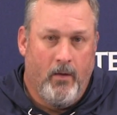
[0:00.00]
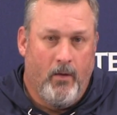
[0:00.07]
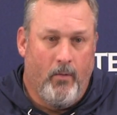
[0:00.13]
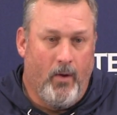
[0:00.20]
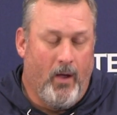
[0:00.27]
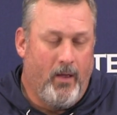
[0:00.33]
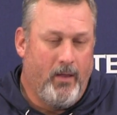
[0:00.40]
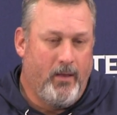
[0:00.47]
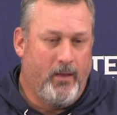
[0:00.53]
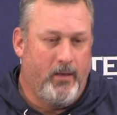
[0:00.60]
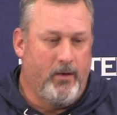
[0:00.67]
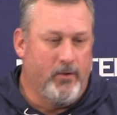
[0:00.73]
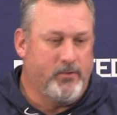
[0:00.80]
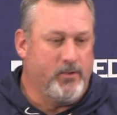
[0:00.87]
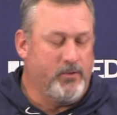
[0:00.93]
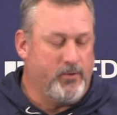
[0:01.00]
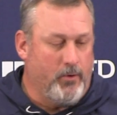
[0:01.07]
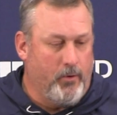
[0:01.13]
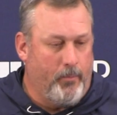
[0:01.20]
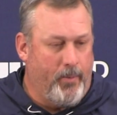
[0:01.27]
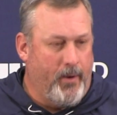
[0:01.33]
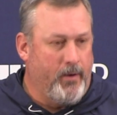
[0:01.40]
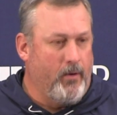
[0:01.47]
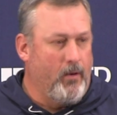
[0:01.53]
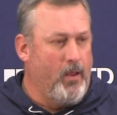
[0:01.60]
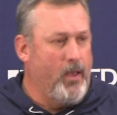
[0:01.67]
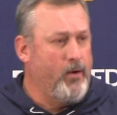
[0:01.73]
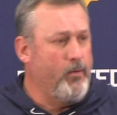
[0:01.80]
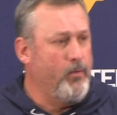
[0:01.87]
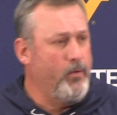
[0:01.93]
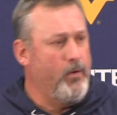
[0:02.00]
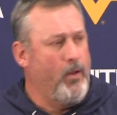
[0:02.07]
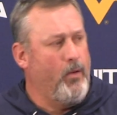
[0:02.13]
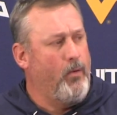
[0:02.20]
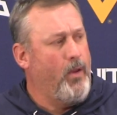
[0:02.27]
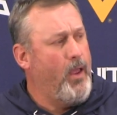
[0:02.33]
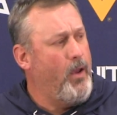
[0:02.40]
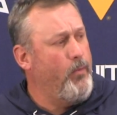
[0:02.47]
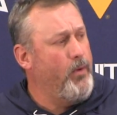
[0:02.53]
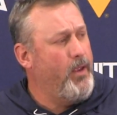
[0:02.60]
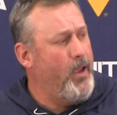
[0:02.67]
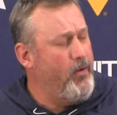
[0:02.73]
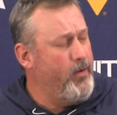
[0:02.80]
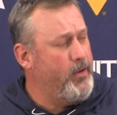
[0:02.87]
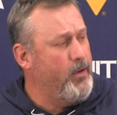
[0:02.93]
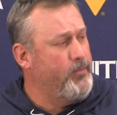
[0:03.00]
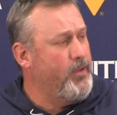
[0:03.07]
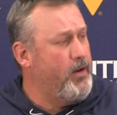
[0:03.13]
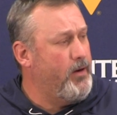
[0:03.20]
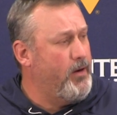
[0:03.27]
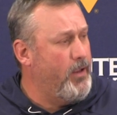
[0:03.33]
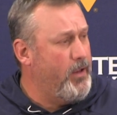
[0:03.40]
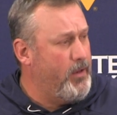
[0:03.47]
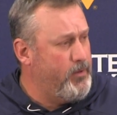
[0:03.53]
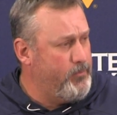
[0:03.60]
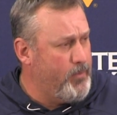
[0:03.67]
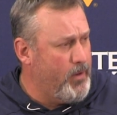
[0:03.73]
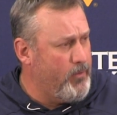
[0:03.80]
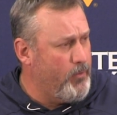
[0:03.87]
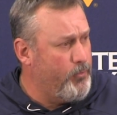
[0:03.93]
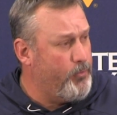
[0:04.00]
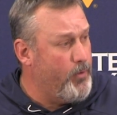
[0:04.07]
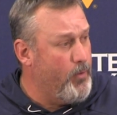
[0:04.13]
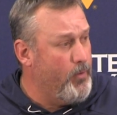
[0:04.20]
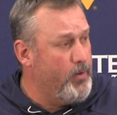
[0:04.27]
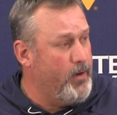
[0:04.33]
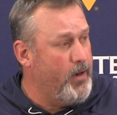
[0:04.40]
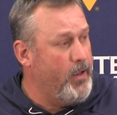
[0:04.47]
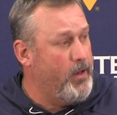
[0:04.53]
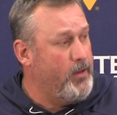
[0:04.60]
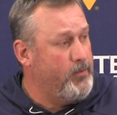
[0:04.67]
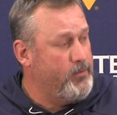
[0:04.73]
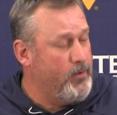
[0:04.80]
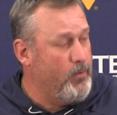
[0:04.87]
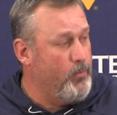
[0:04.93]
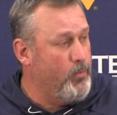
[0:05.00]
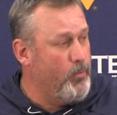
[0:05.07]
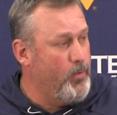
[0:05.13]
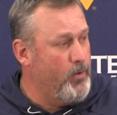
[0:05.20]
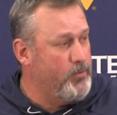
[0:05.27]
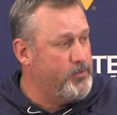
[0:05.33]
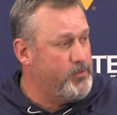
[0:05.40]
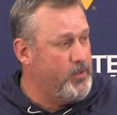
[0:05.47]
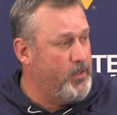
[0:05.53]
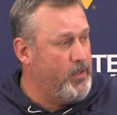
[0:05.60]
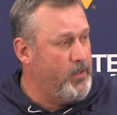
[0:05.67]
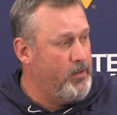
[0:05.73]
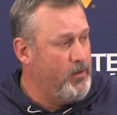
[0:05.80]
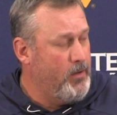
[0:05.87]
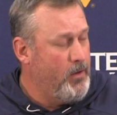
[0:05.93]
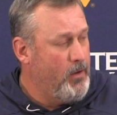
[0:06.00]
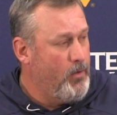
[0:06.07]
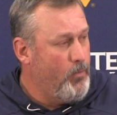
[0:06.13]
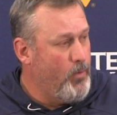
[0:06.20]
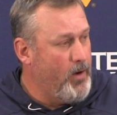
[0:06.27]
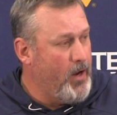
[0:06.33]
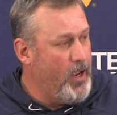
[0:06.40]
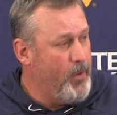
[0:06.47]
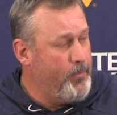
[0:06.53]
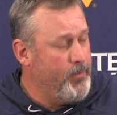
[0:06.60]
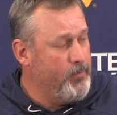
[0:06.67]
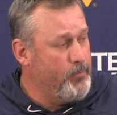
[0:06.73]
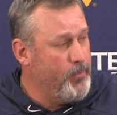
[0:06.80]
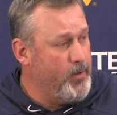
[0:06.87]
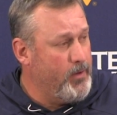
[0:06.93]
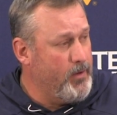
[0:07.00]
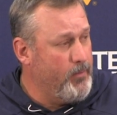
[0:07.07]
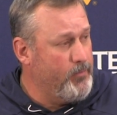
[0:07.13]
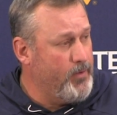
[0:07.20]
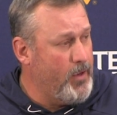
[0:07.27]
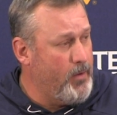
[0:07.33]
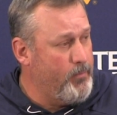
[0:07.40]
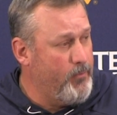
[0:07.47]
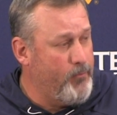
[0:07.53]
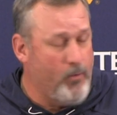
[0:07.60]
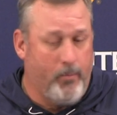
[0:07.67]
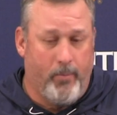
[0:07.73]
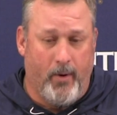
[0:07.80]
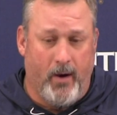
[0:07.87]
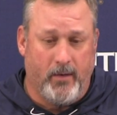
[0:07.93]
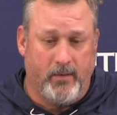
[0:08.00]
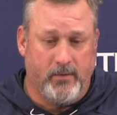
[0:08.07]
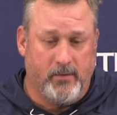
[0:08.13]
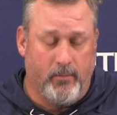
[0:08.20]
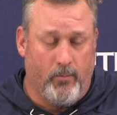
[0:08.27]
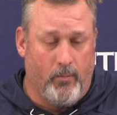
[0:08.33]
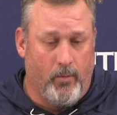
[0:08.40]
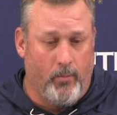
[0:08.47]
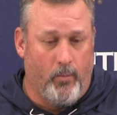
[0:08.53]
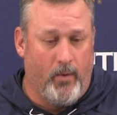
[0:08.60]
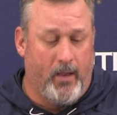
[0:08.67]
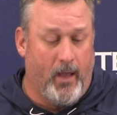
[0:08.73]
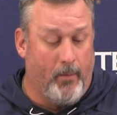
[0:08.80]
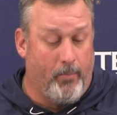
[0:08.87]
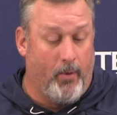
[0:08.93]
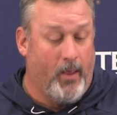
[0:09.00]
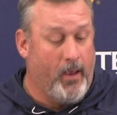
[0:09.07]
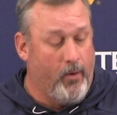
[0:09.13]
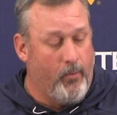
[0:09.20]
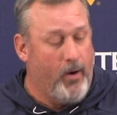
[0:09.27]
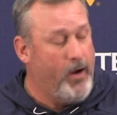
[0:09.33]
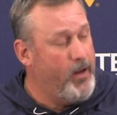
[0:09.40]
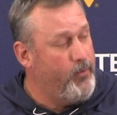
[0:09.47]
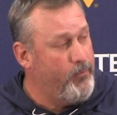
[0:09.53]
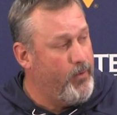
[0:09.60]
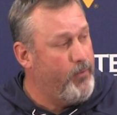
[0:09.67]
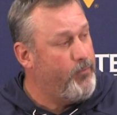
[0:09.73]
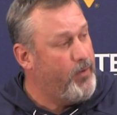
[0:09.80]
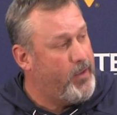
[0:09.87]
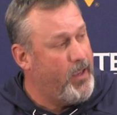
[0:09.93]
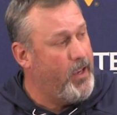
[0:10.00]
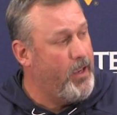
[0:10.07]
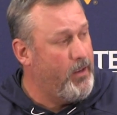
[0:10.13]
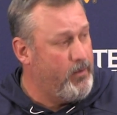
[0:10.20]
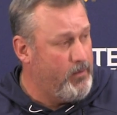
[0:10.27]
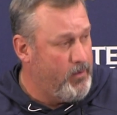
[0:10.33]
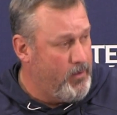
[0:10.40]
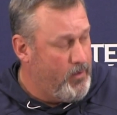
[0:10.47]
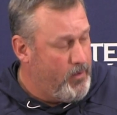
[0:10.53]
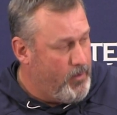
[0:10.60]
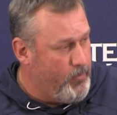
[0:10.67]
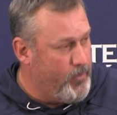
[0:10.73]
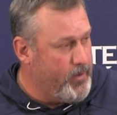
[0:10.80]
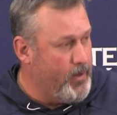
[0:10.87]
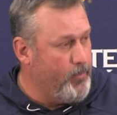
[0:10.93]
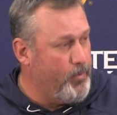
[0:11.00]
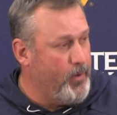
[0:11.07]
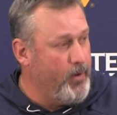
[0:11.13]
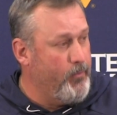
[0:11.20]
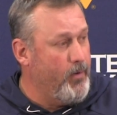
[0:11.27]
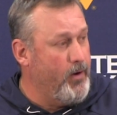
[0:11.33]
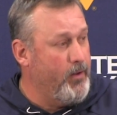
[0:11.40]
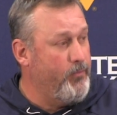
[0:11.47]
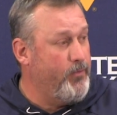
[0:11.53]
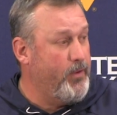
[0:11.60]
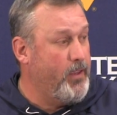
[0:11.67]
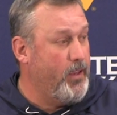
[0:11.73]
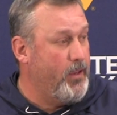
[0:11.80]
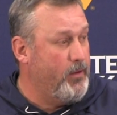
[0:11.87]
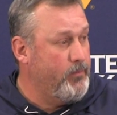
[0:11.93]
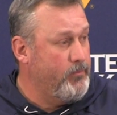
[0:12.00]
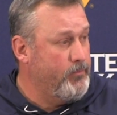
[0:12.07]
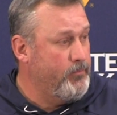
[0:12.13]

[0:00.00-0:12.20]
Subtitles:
Well, you know, it's just going to depend a lot on how he comes out today. He's down there throwing today, so we'll see what happens when he comes out before practice. And we got a plan ready if he can't, and we got a plan ready if he can.